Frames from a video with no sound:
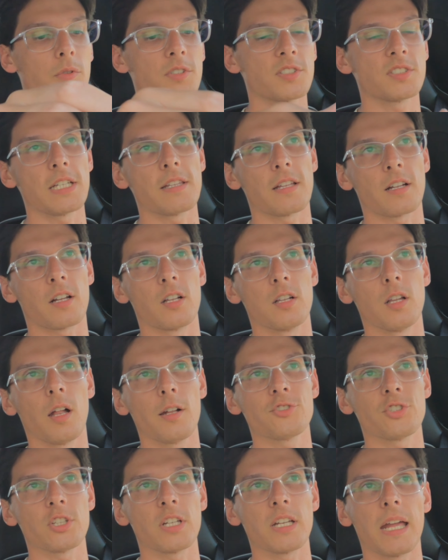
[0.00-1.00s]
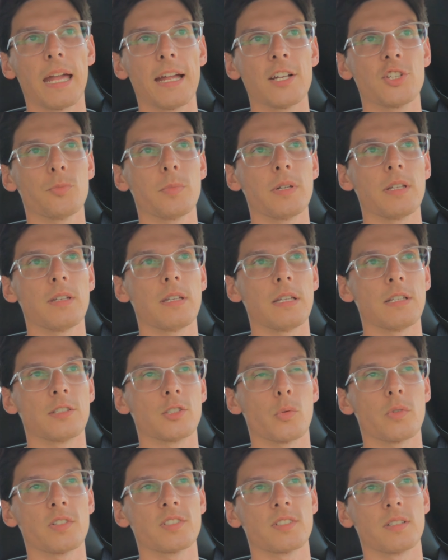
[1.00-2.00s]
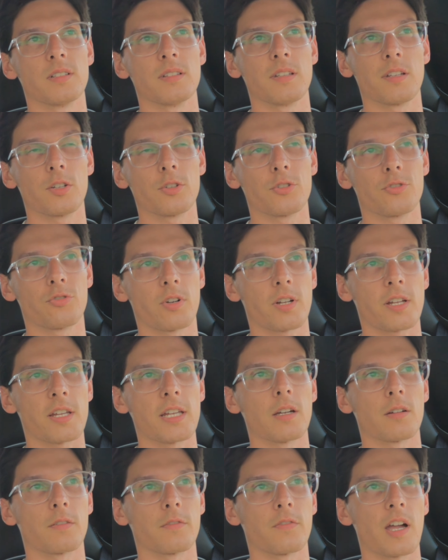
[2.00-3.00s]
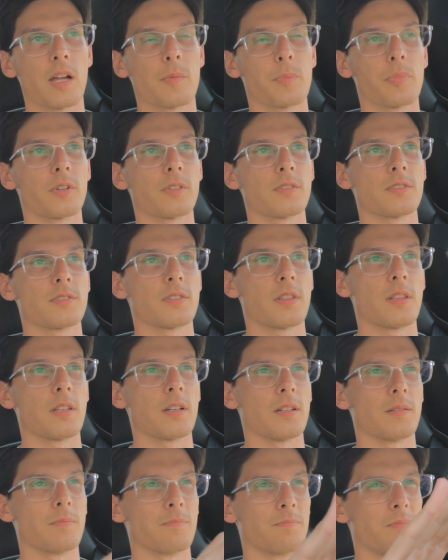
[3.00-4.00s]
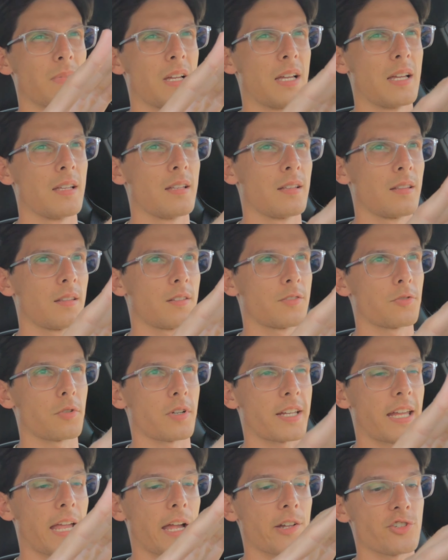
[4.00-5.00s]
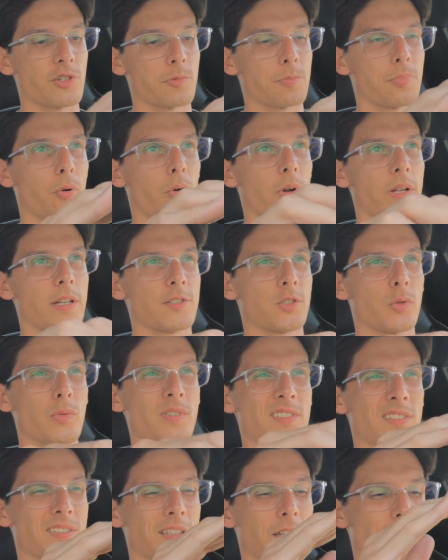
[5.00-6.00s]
I will say the clutch engagement is always a little tricky on Vipers. The sort of catching point is always a